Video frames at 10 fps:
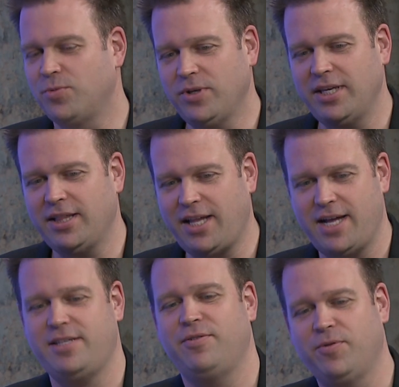So really
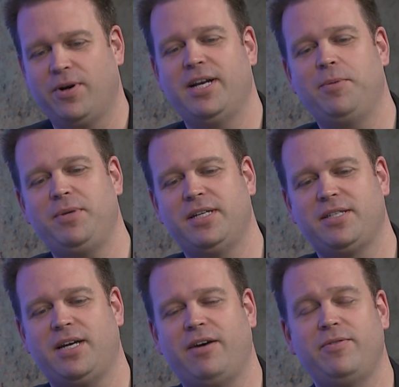lots of great
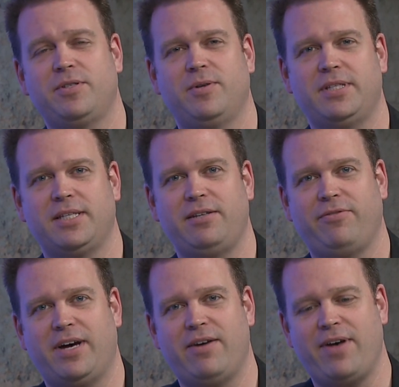updates to Office
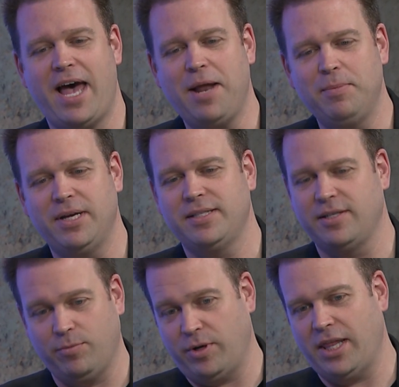365 admins
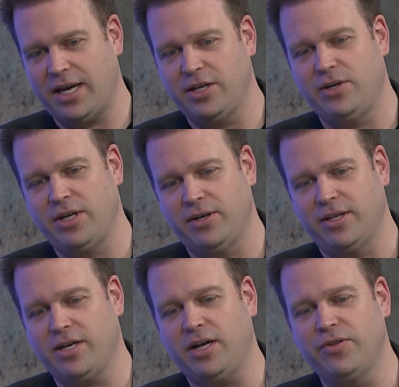and what they can do here in
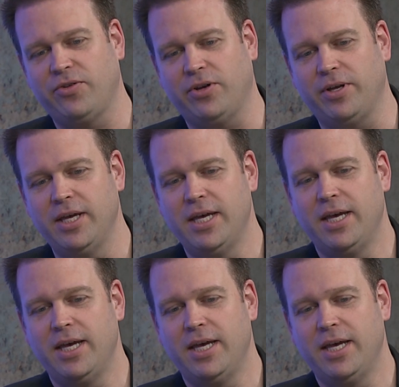the console.